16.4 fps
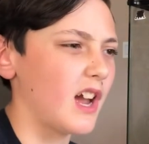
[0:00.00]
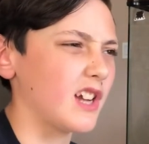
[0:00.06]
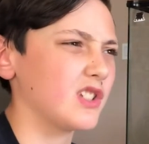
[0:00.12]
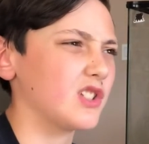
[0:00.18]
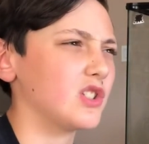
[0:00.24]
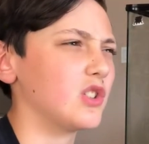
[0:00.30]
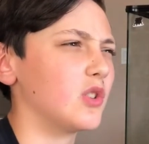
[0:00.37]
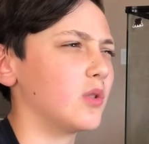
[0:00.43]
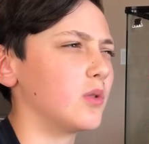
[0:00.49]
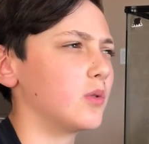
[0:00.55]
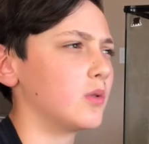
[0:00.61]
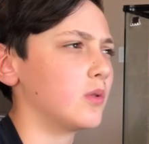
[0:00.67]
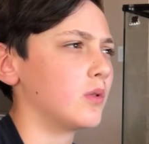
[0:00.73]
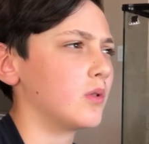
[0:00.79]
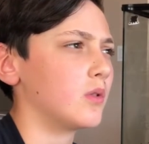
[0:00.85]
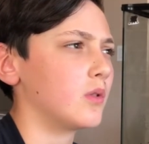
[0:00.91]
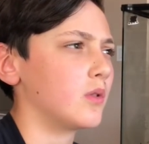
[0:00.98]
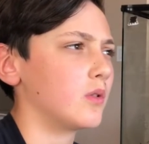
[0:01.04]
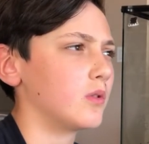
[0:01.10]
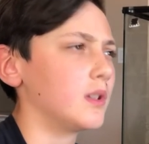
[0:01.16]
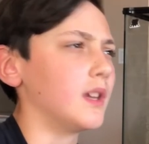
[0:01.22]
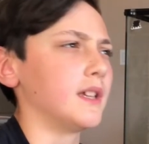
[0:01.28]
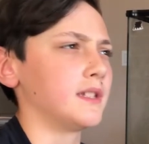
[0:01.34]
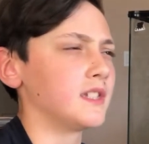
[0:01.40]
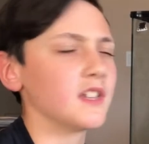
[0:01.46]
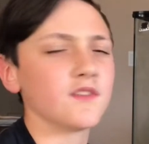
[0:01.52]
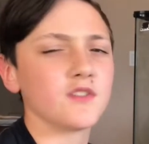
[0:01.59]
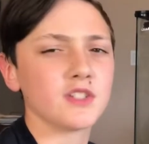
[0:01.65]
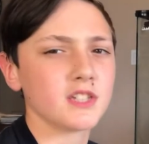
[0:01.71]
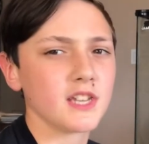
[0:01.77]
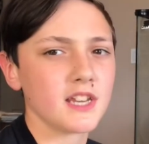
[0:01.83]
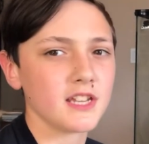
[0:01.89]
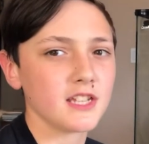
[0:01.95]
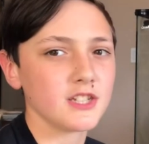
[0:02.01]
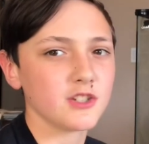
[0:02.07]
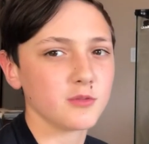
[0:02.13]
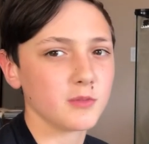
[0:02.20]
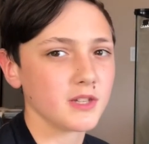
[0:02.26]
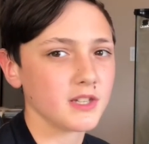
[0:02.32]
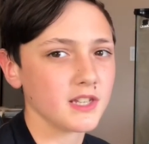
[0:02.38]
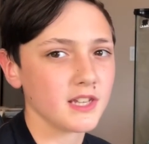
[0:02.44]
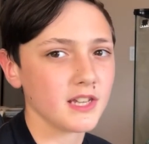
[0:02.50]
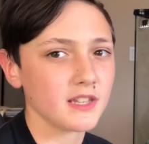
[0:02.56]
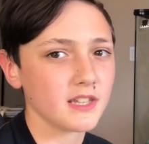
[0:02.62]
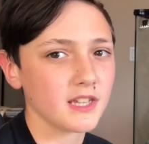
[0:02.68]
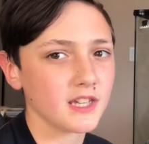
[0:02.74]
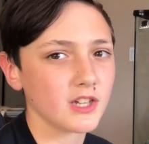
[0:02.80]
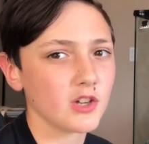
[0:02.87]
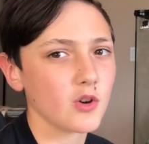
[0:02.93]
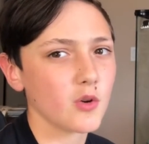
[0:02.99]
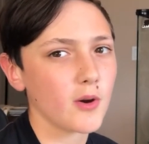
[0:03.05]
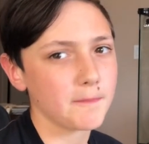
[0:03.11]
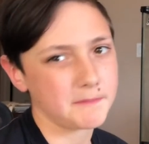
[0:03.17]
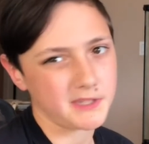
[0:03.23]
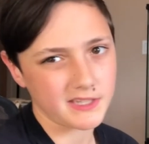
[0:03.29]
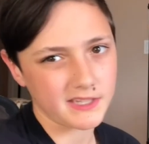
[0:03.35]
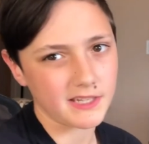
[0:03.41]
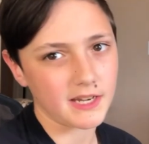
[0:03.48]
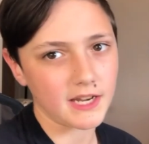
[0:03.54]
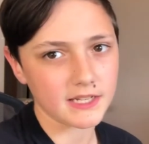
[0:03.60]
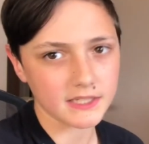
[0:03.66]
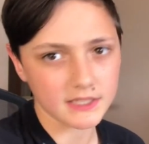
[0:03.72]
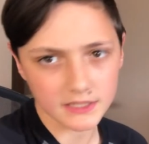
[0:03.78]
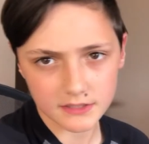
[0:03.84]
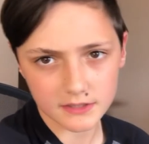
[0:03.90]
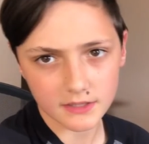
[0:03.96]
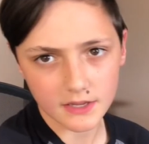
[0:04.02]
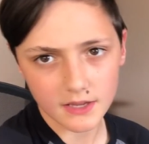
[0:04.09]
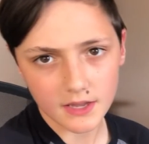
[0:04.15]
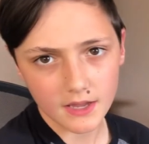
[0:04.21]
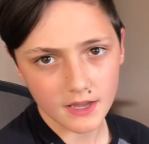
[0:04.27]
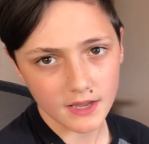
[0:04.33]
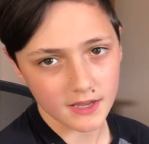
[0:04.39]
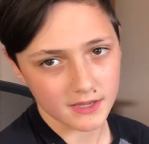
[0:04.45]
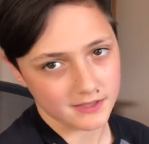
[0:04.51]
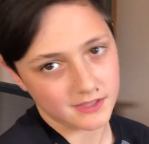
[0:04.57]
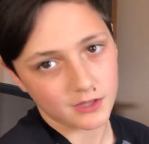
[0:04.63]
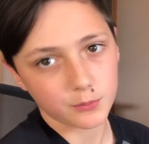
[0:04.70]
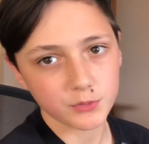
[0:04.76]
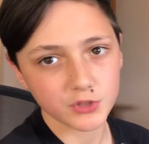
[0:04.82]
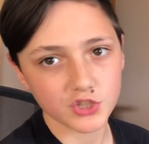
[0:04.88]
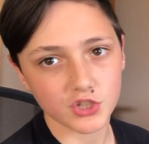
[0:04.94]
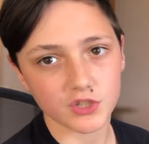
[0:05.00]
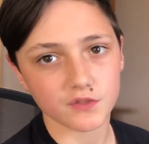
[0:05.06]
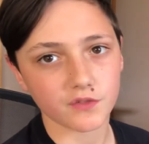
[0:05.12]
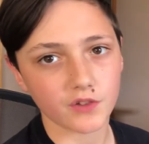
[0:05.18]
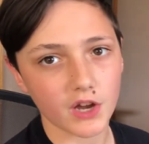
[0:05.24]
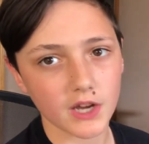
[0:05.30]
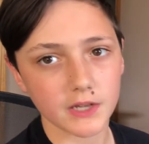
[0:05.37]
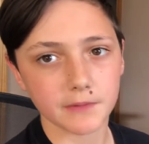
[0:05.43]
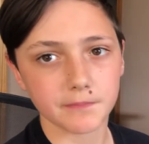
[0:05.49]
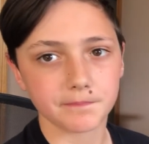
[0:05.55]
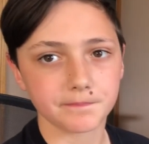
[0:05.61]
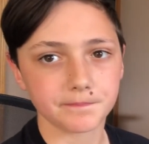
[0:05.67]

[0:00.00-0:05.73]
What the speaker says: Actually, no. Yeah, 70s to 80s humidity, and they can go up to the 90s, and they'll be just fine.